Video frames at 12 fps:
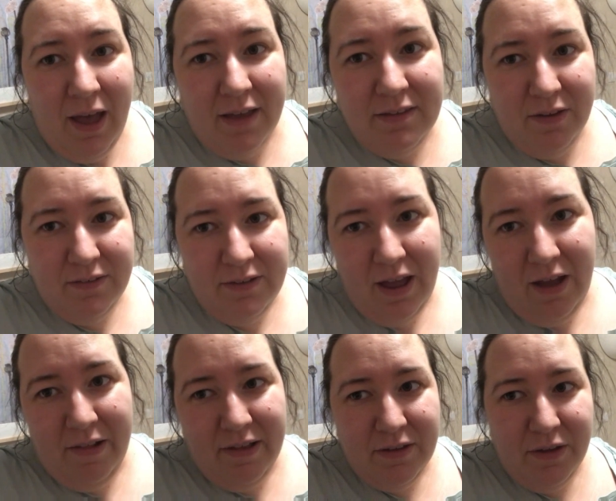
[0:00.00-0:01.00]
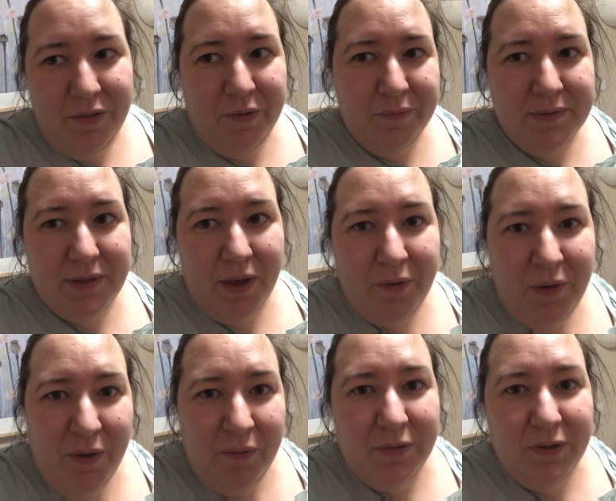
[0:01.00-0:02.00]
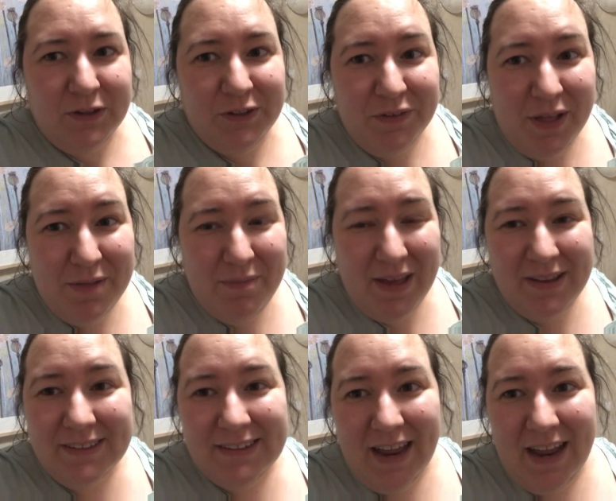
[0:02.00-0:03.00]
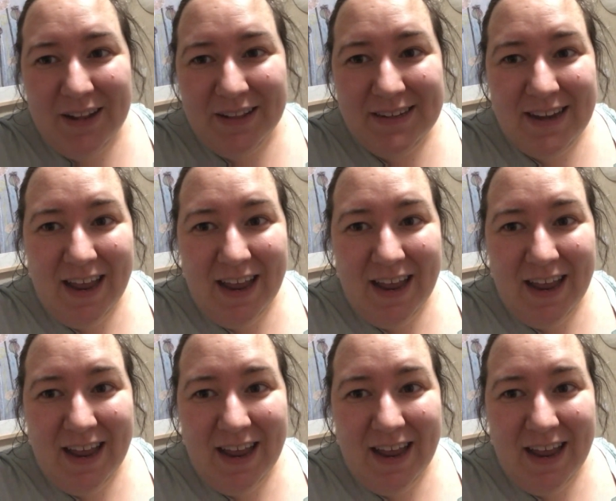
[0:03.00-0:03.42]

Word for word: Hasn't gone down, hasn't gone up, so we're not sure it's going to make us stay another